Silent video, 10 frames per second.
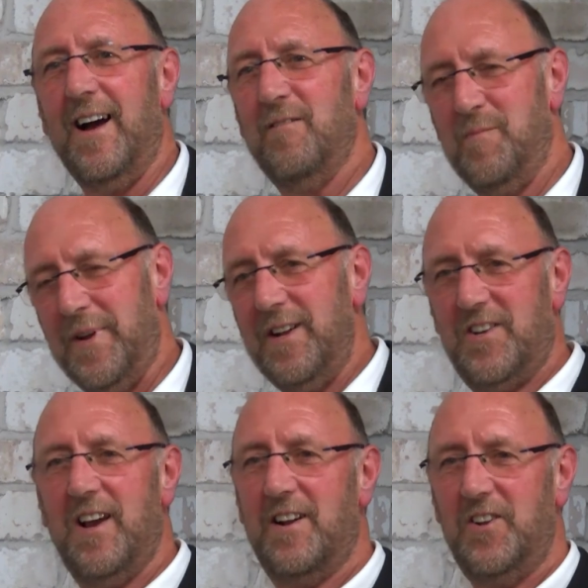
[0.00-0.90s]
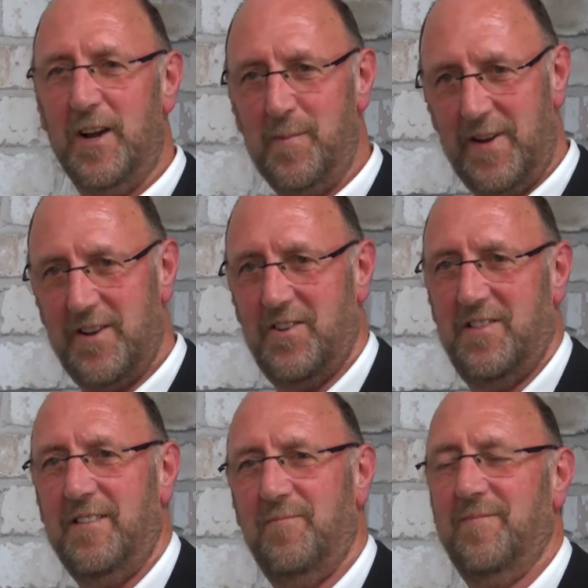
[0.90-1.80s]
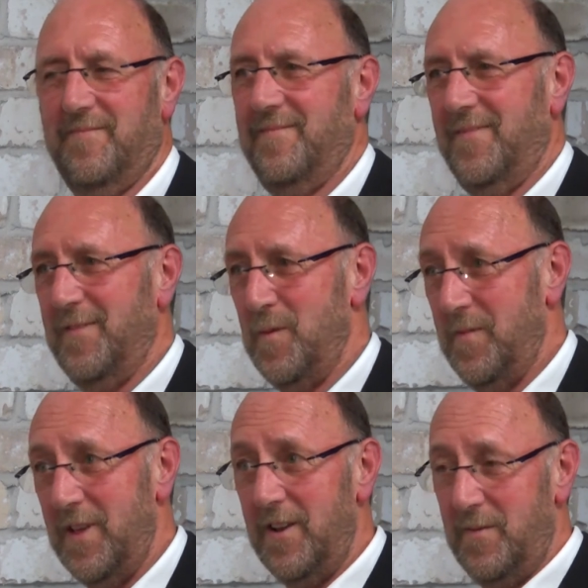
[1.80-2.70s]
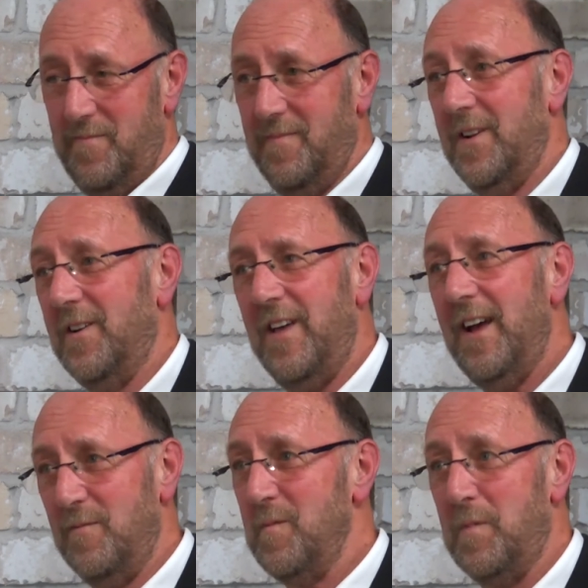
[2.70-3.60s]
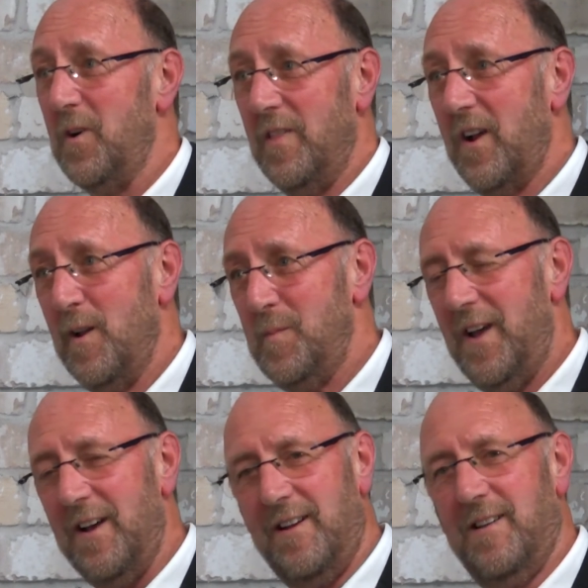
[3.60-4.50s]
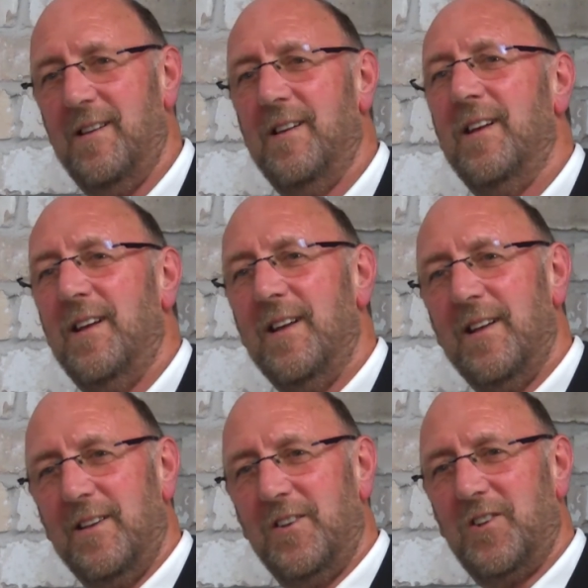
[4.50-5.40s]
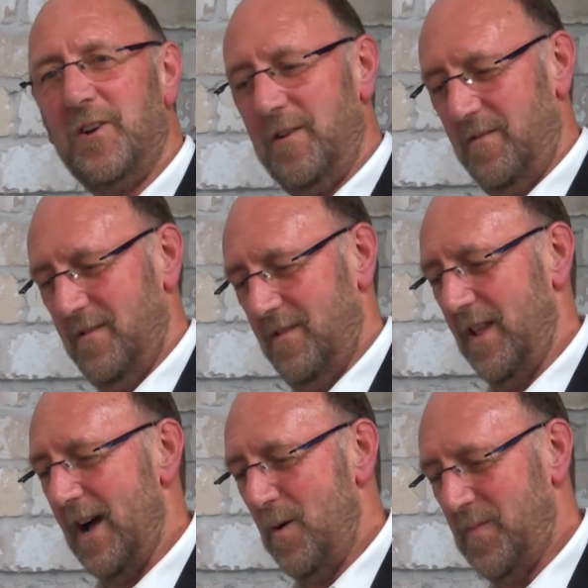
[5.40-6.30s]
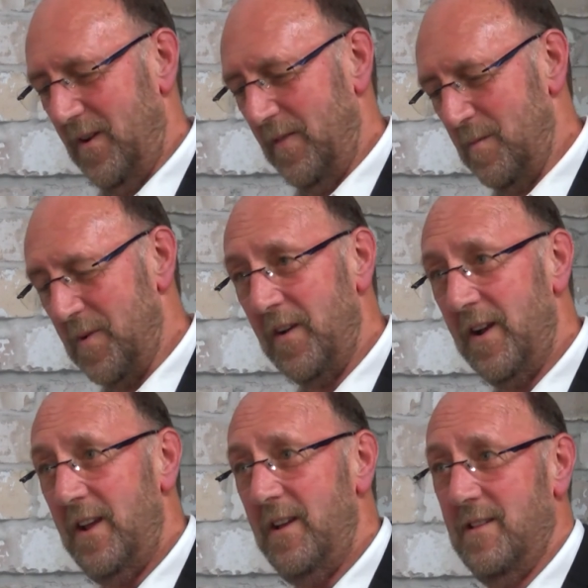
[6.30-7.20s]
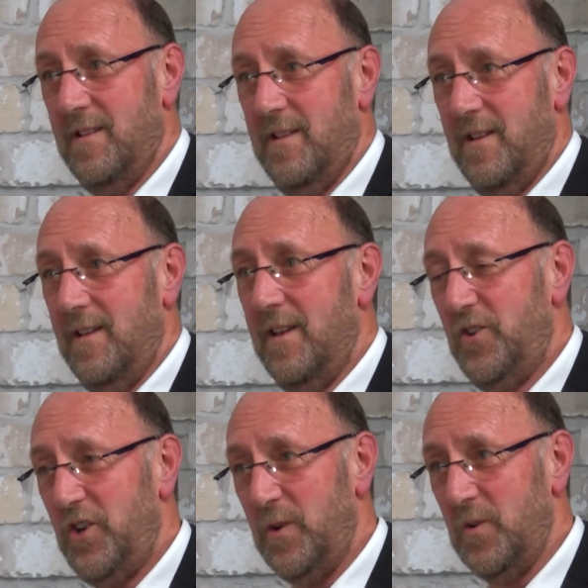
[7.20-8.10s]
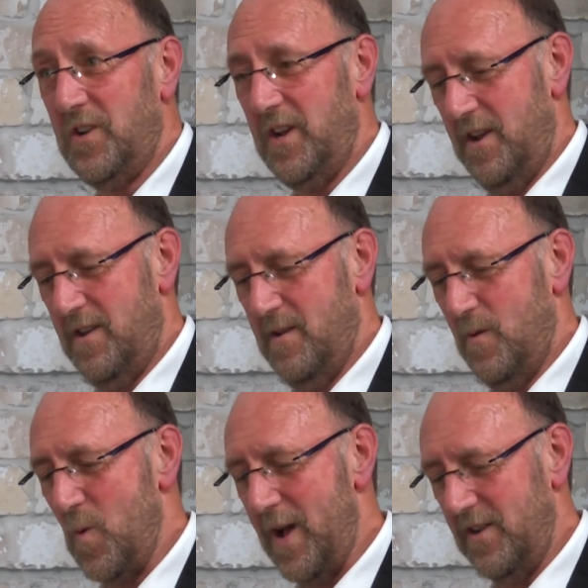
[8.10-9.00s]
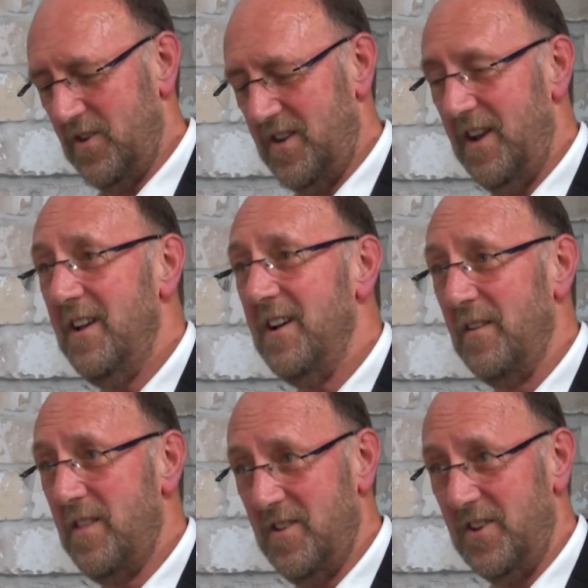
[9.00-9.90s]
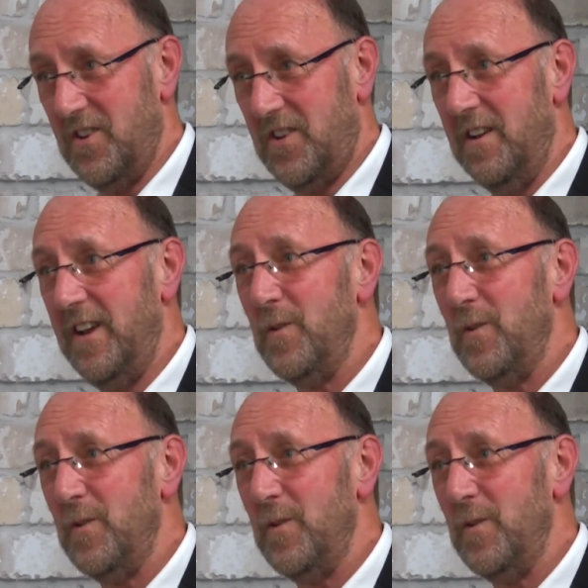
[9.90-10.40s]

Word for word: I haven't been sacked yet, because they, the, the, yeah. you know, they haven't bought the club yet. So that happened on the Monday, Tuesday, Wednesday and Thursday.